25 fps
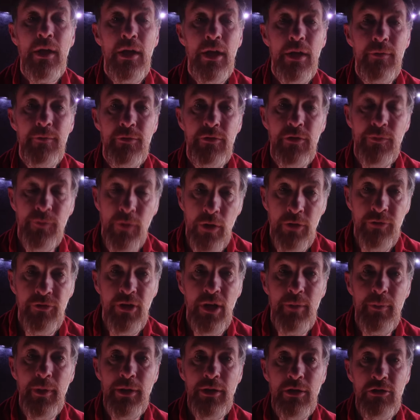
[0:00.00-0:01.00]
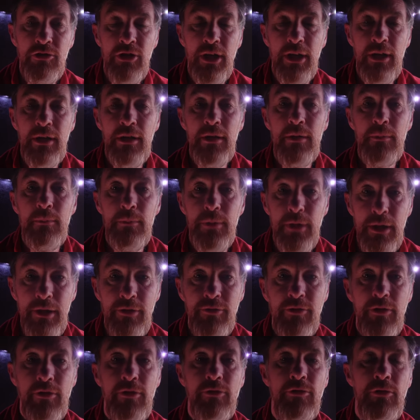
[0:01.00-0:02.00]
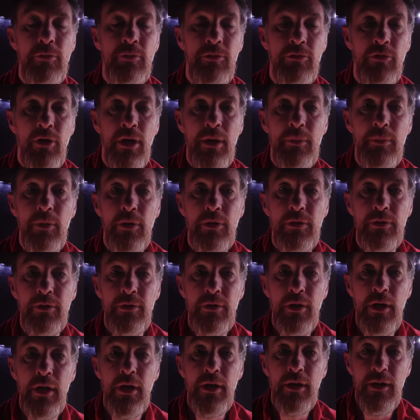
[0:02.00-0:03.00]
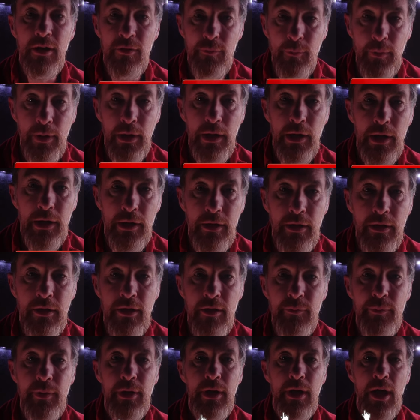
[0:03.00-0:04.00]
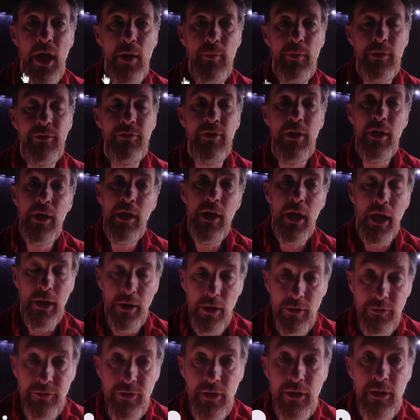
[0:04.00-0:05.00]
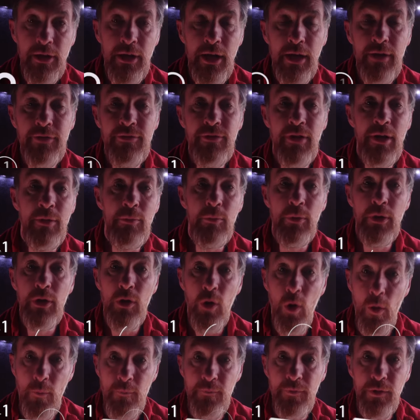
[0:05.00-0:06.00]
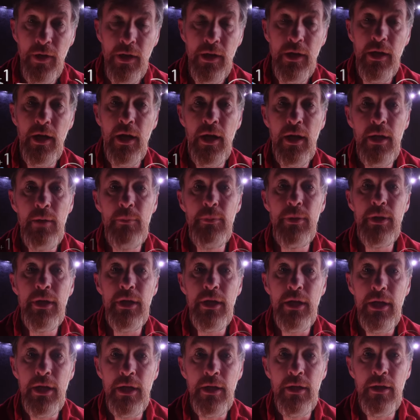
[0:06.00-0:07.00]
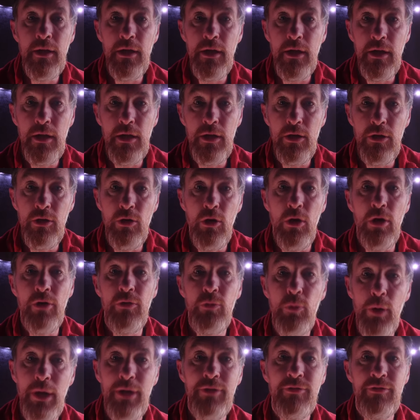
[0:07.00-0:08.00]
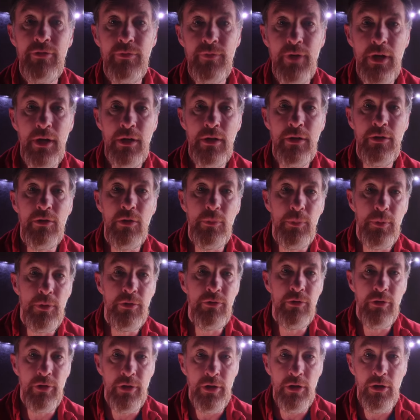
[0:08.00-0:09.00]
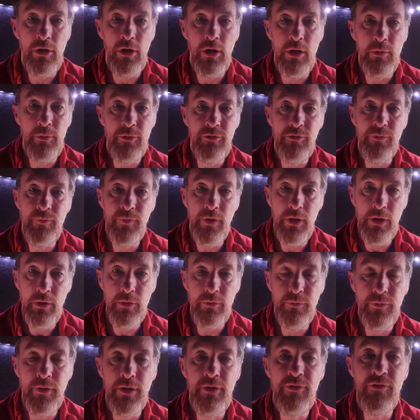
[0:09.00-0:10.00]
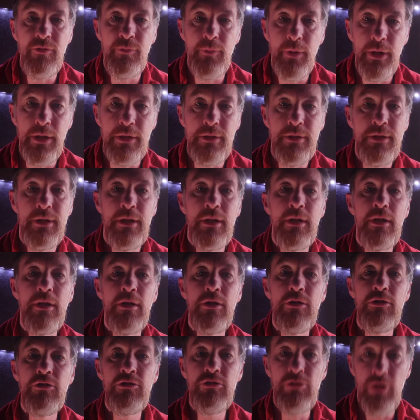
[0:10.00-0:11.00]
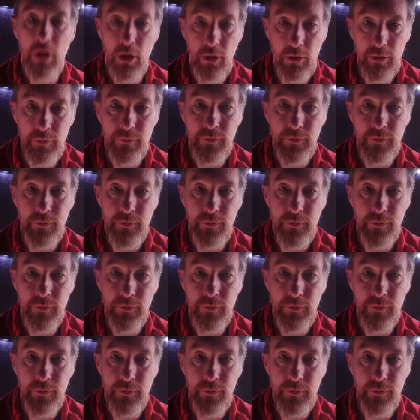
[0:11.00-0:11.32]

If it's your first time on the channel, please hit the subscribe button, give me a like, give me a comment, and until the next time, when hopefully I'll be in the northwest of Ireland, up in Donegal, with some very good friends of mine, slán go